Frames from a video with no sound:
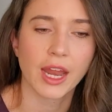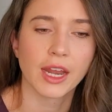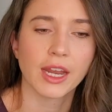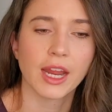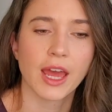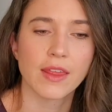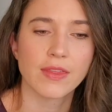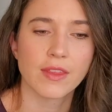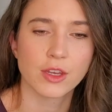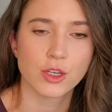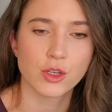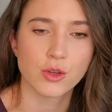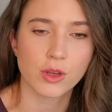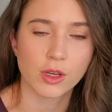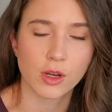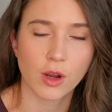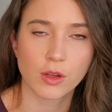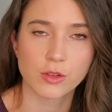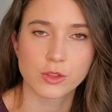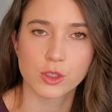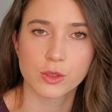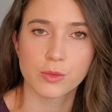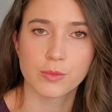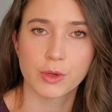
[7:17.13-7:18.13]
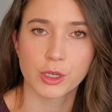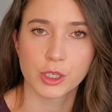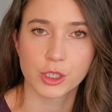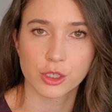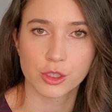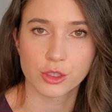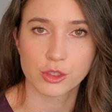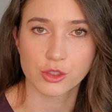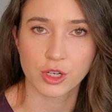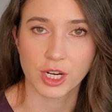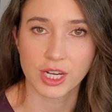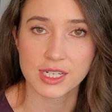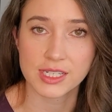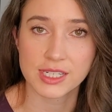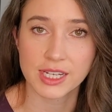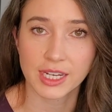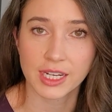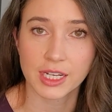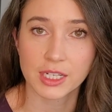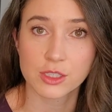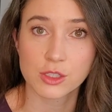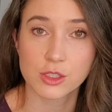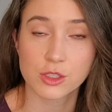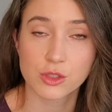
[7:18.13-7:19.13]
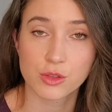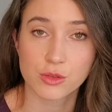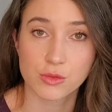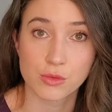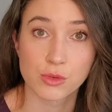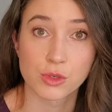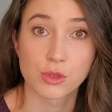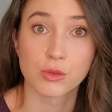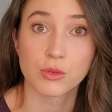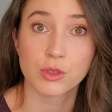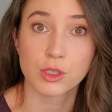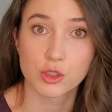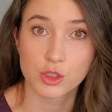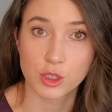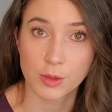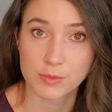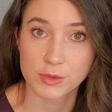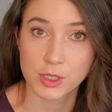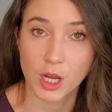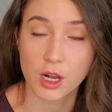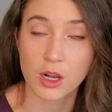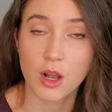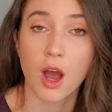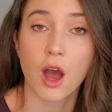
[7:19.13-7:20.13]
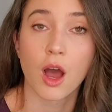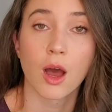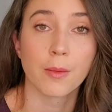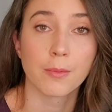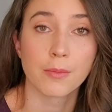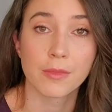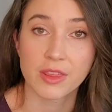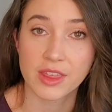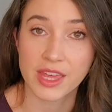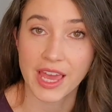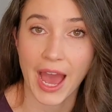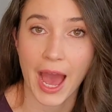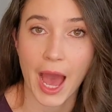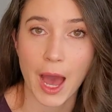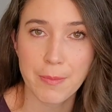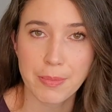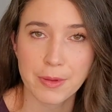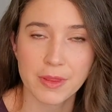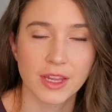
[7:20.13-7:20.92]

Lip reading: and then you can also book your train tickets through trip.com, the app.